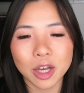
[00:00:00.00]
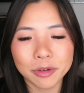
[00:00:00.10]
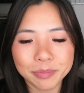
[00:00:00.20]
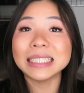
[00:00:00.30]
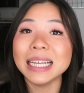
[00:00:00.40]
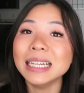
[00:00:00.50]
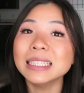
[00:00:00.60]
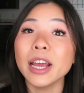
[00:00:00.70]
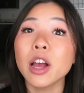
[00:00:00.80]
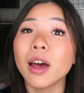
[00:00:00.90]
So
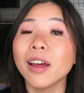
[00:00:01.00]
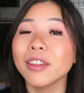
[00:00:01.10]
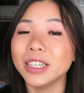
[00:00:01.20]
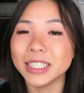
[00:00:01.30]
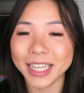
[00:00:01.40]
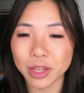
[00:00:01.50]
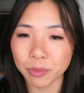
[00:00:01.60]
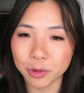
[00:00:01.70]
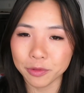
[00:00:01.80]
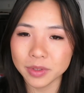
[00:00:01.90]
since I got all these
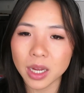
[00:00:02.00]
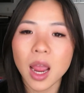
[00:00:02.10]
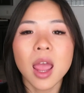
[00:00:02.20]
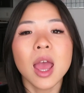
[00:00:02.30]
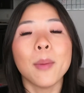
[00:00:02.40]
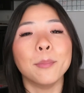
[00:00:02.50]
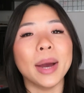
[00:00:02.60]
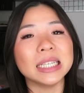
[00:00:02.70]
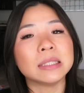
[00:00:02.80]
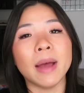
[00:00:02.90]
teeth removed,
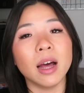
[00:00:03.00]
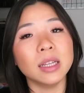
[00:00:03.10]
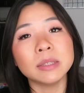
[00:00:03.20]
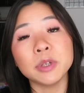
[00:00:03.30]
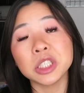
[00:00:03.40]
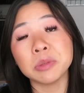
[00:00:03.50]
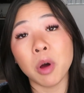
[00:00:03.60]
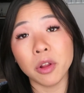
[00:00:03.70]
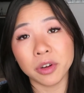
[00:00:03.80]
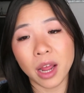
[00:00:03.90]
my smile is much
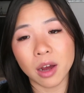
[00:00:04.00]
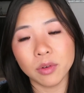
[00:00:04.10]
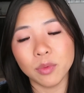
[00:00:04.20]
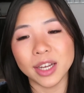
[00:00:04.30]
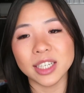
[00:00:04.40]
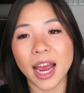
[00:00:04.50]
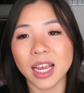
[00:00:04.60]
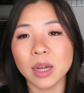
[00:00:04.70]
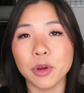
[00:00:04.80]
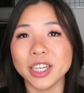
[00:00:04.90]
smaller now, which
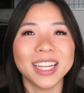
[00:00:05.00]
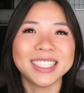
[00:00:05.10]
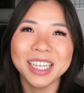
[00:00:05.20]
I can appreciate.